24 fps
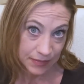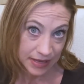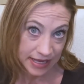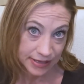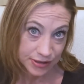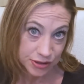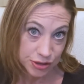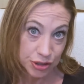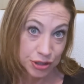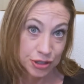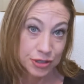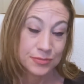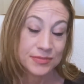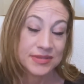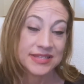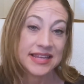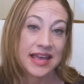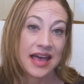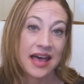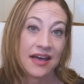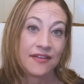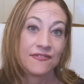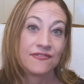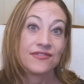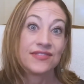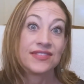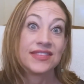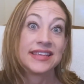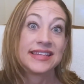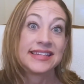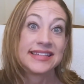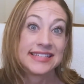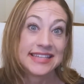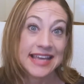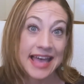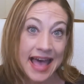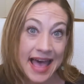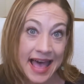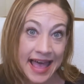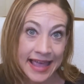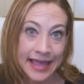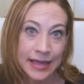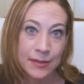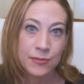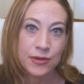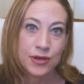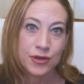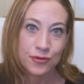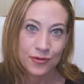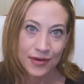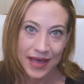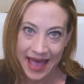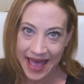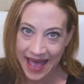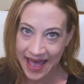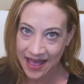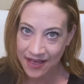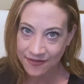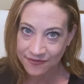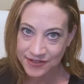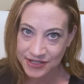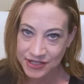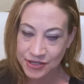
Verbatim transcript: in terms of the time you have.